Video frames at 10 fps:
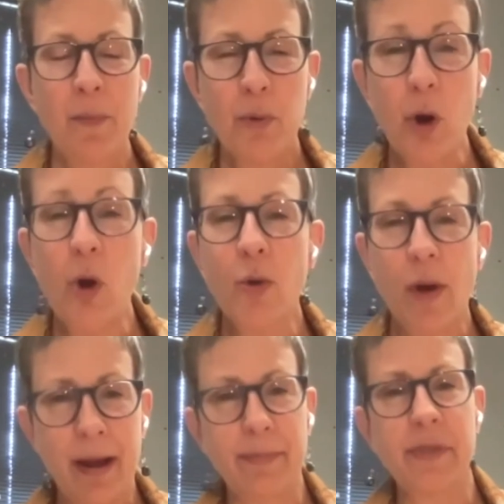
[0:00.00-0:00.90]

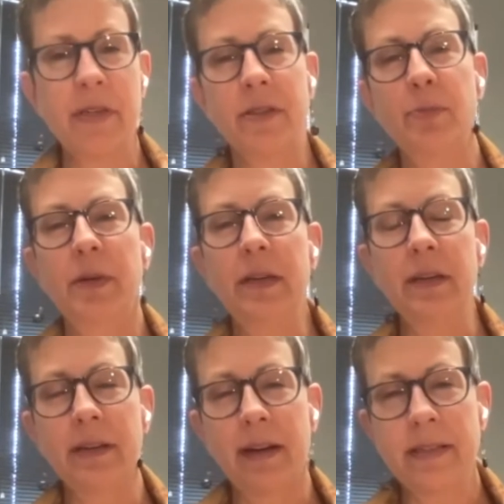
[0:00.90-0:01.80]
programmed to be
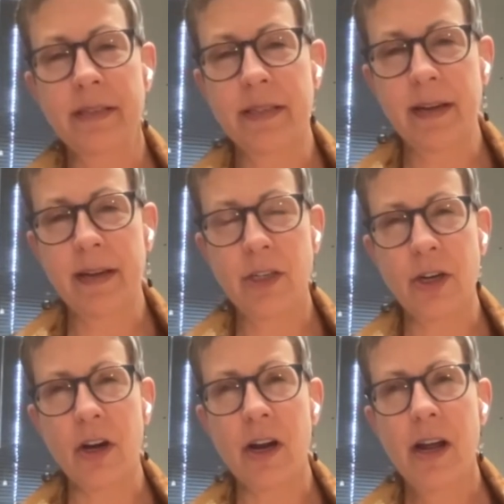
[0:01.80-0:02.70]
connected to
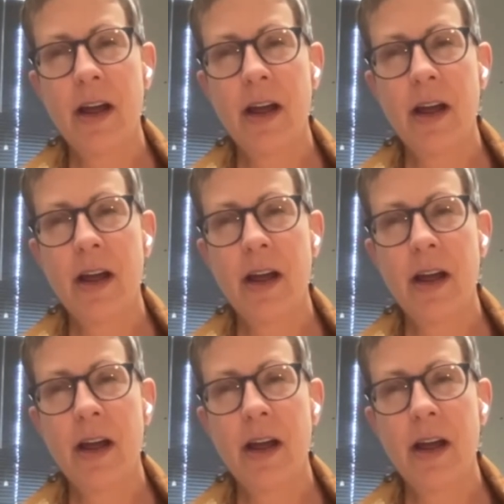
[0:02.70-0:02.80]
nature.